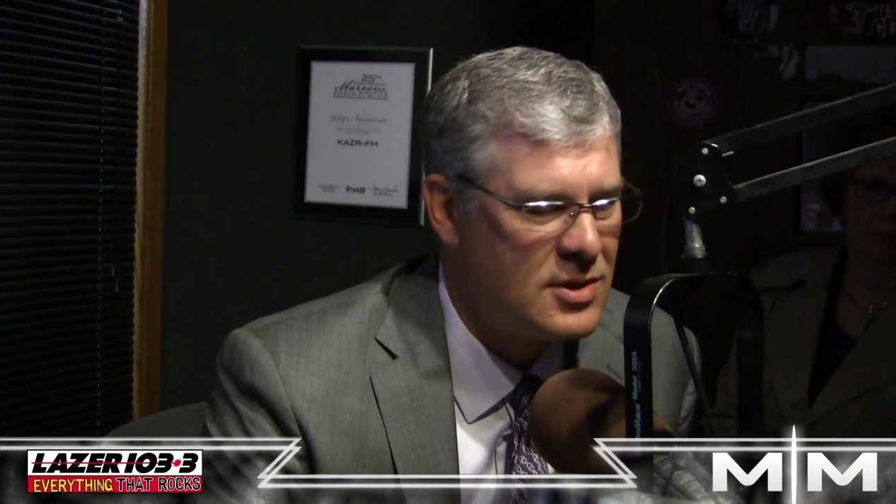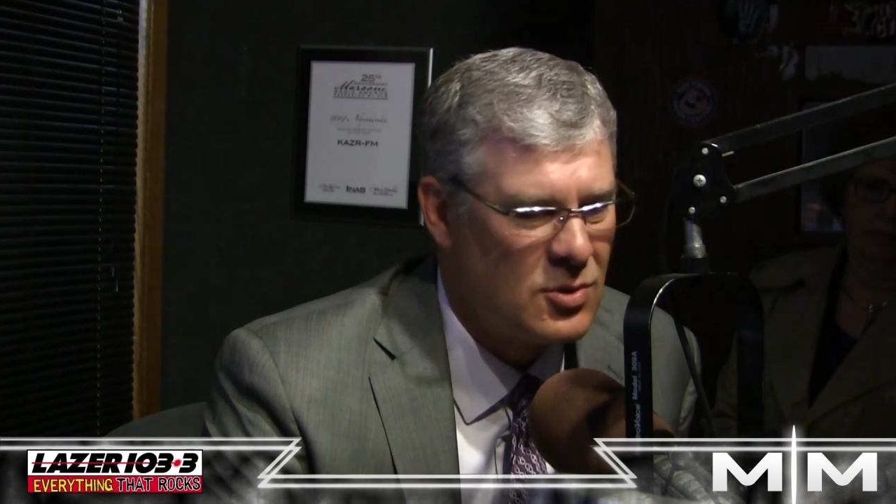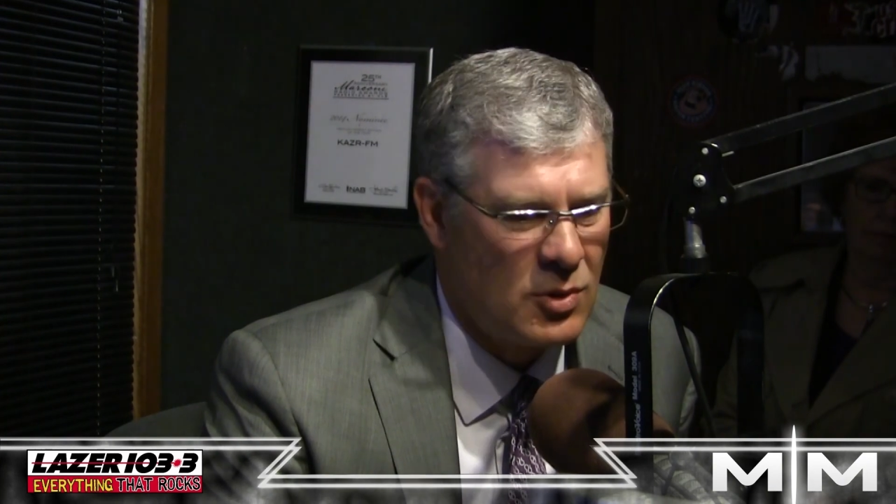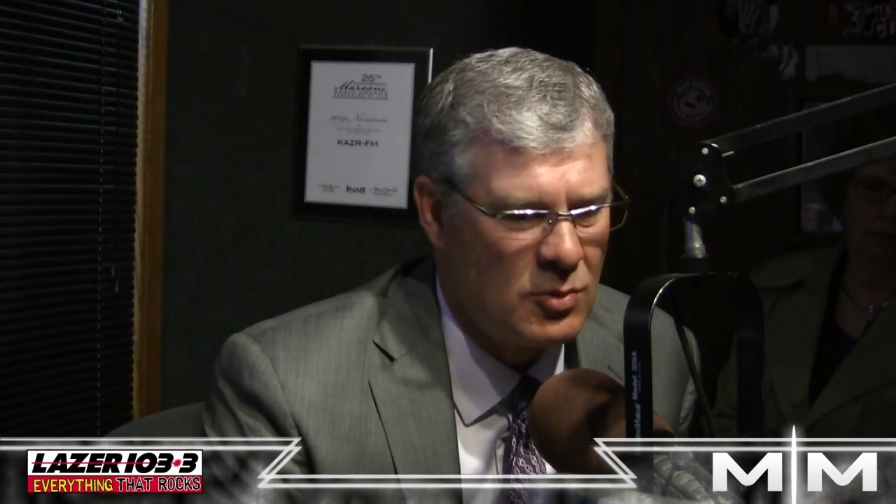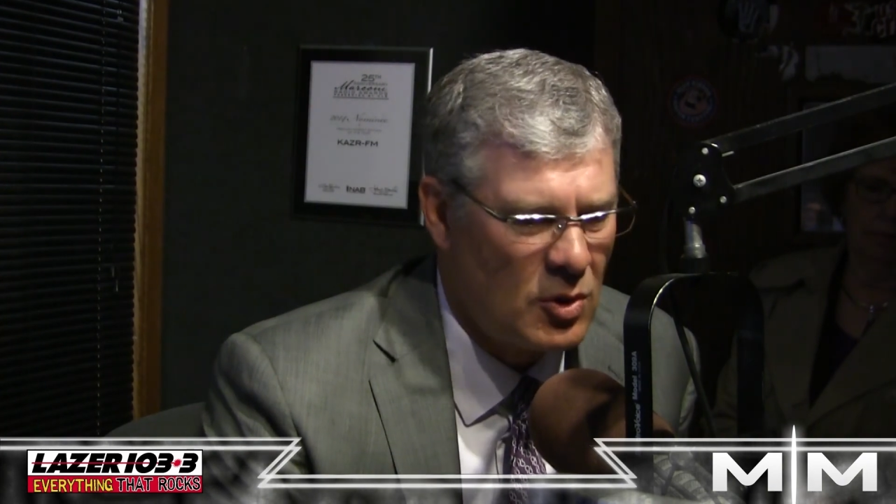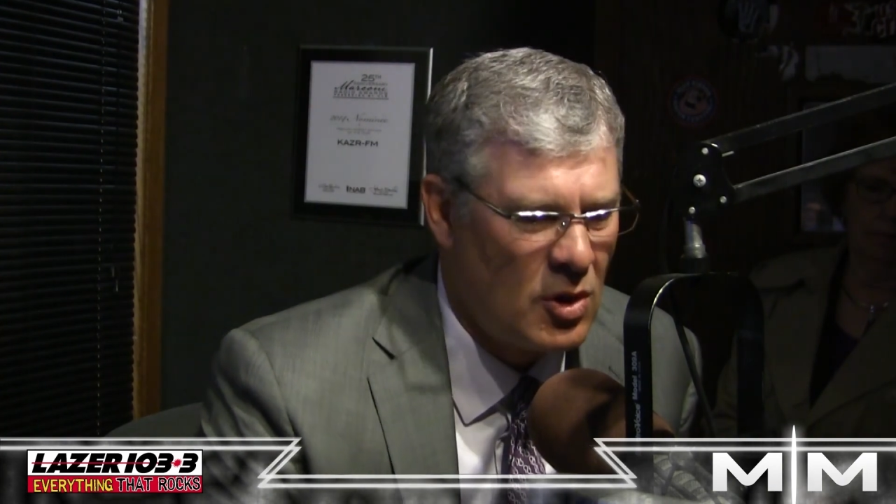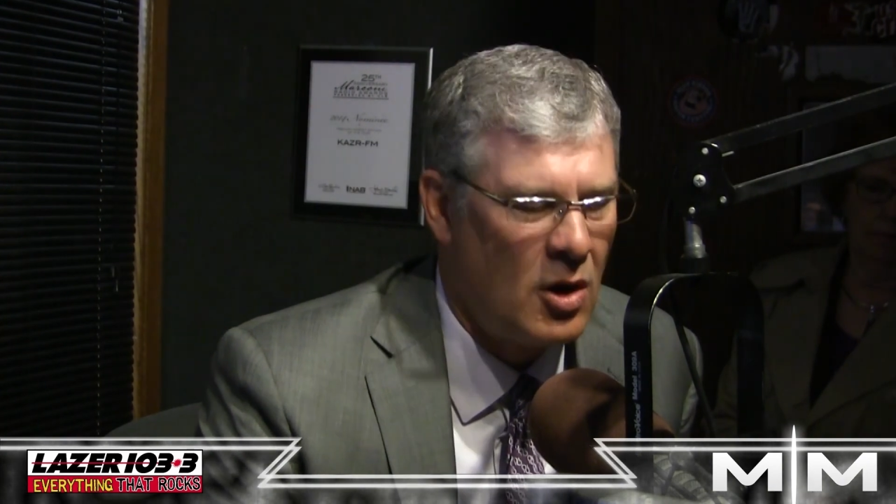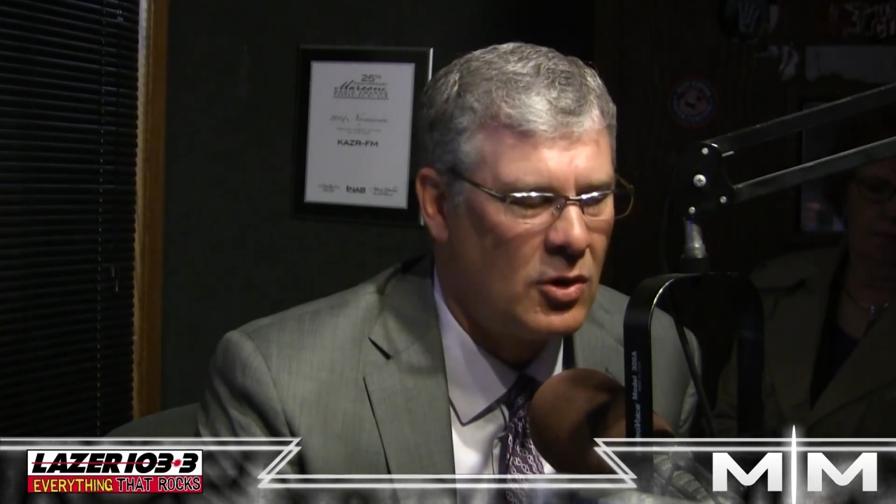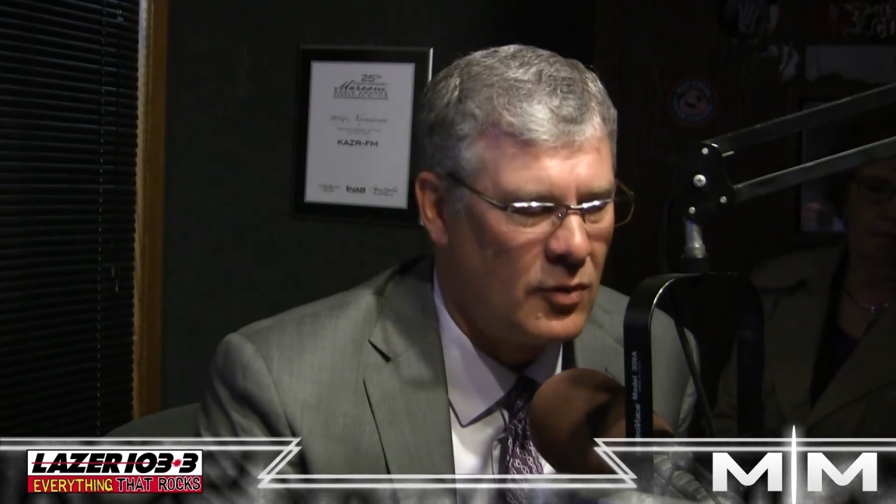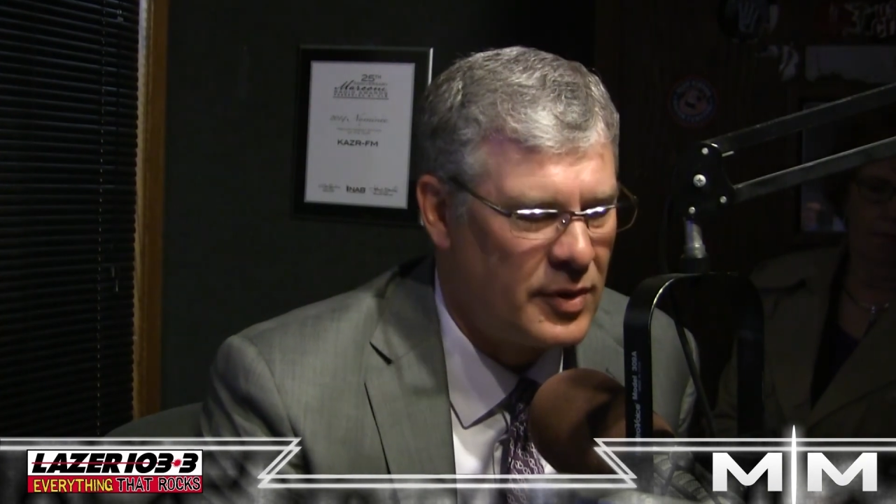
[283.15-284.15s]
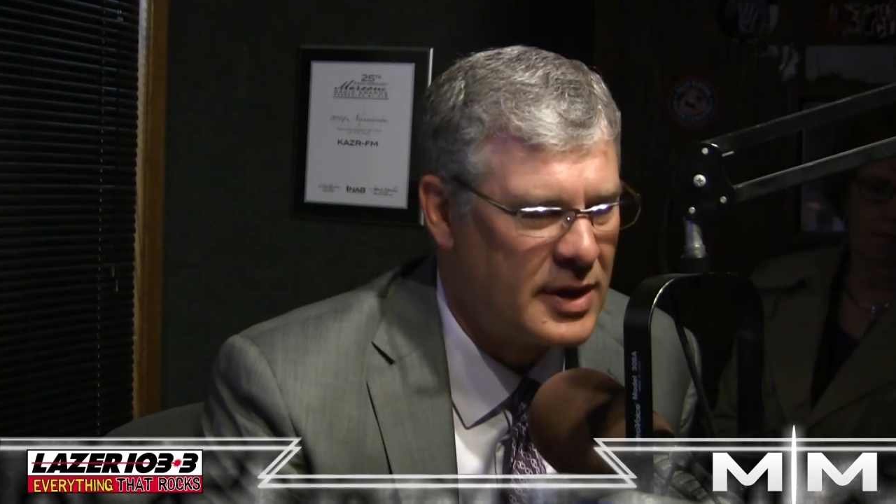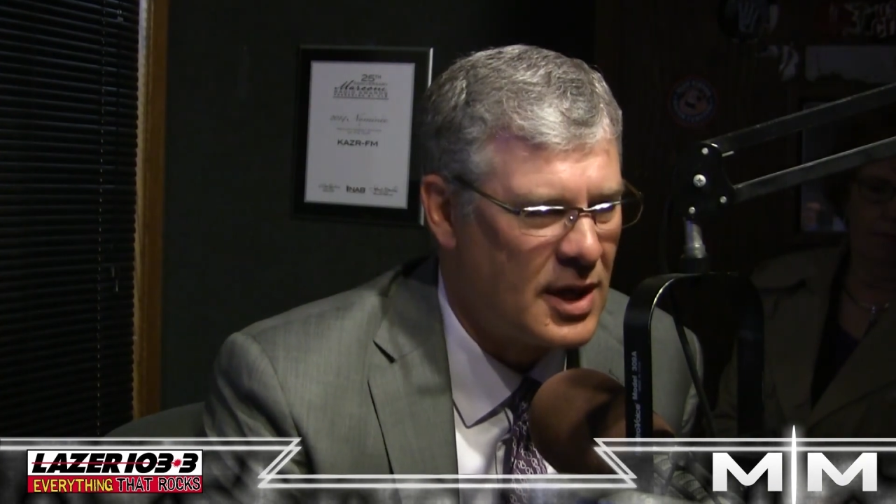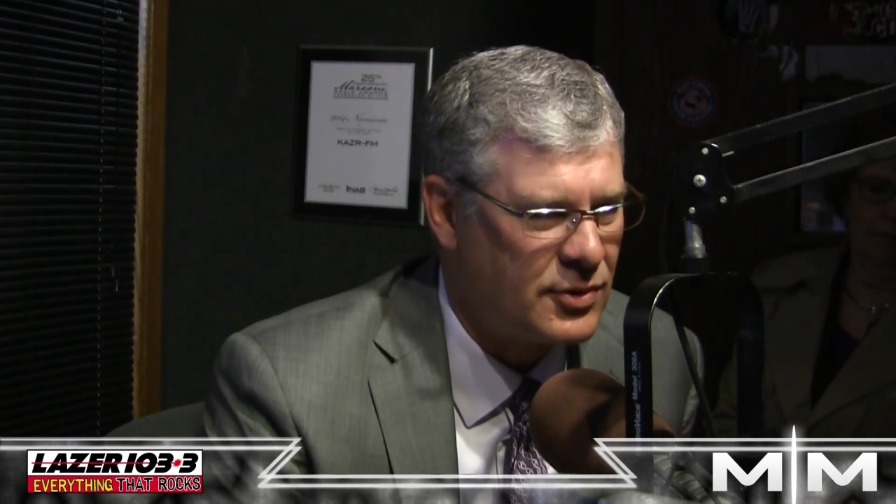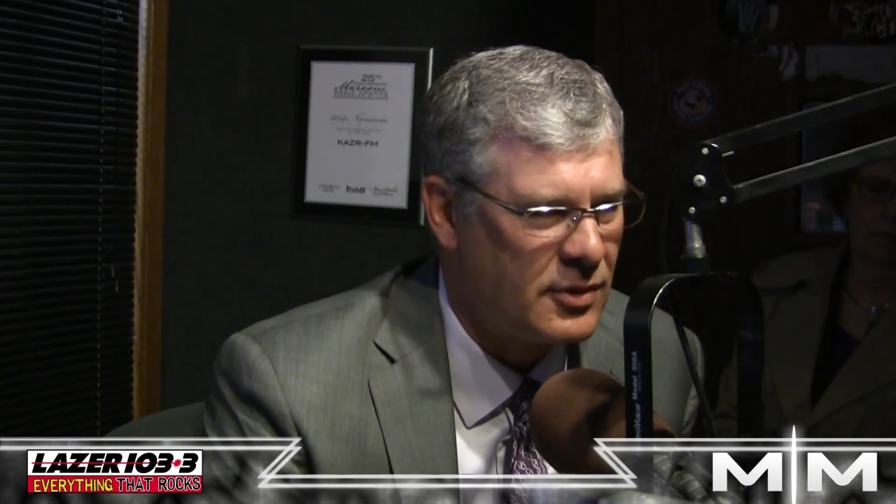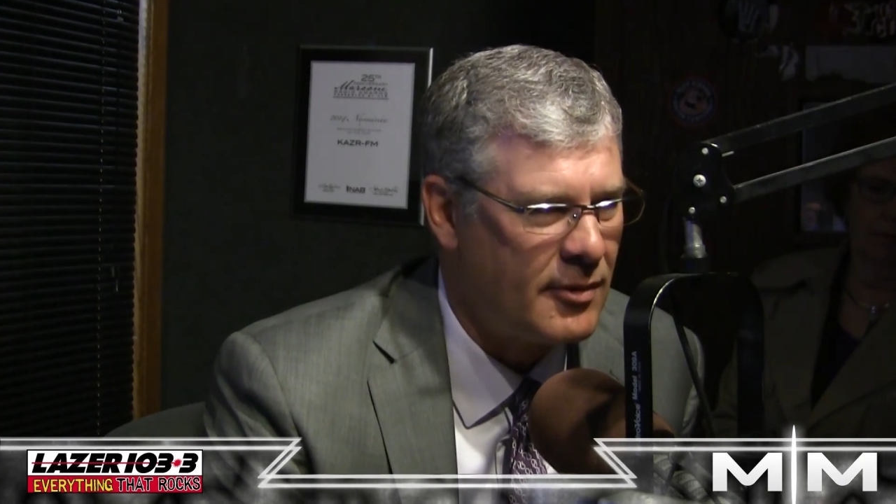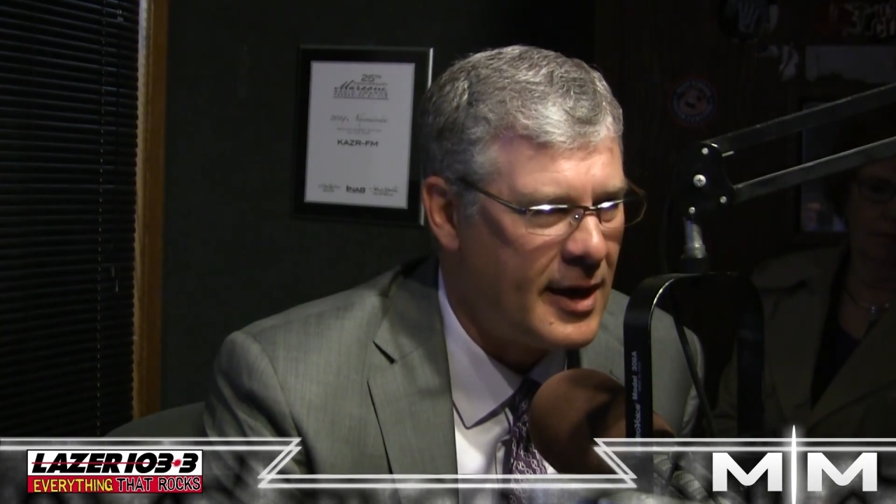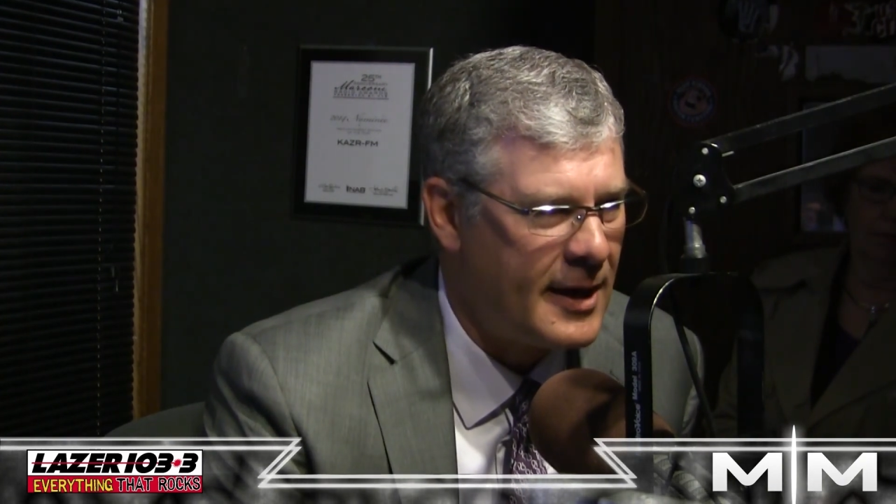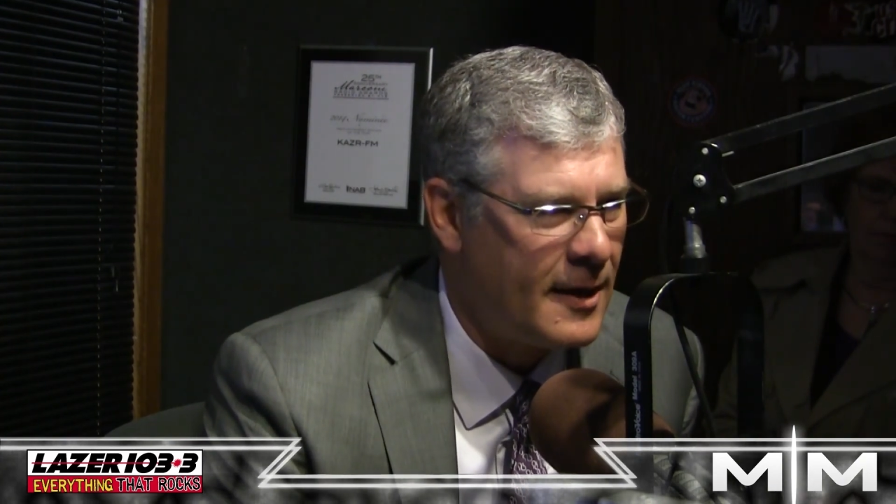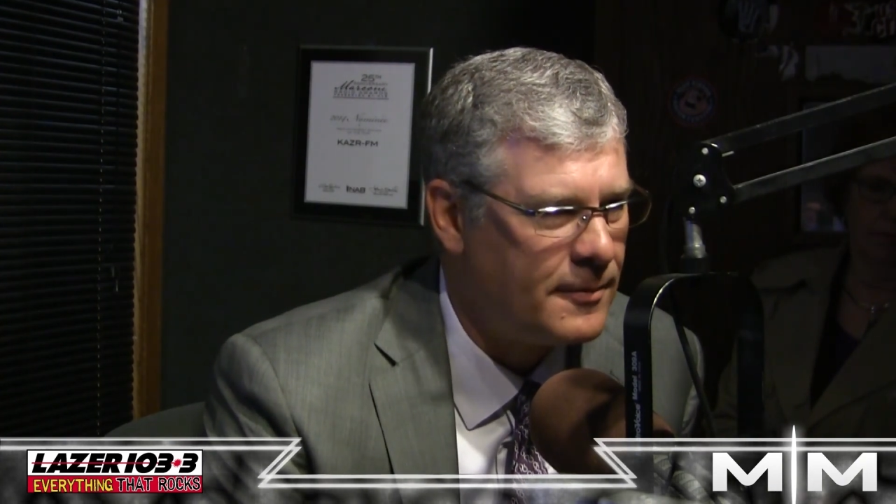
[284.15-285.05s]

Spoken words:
So we're all over the country right now.